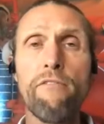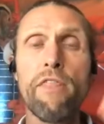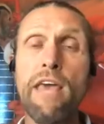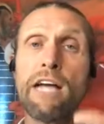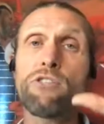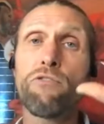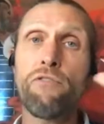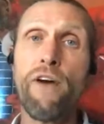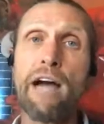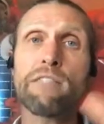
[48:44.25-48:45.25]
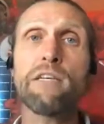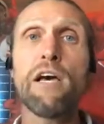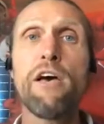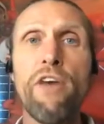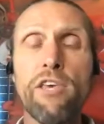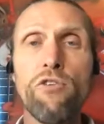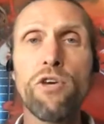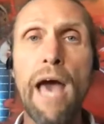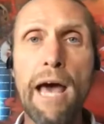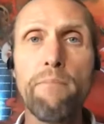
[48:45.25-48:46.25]
the actual fact that you
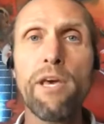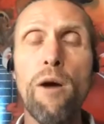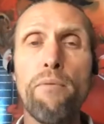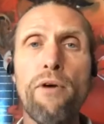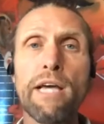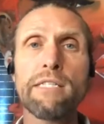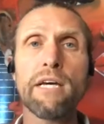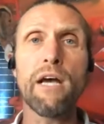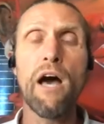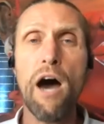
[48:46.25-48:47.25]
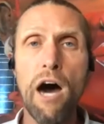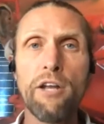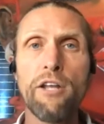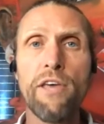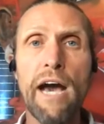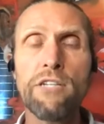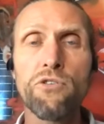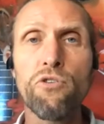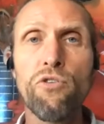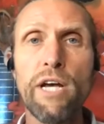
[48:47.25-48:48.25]
can be operating under the actual
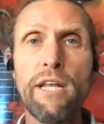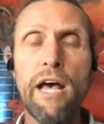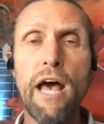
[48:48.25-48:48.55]
grid.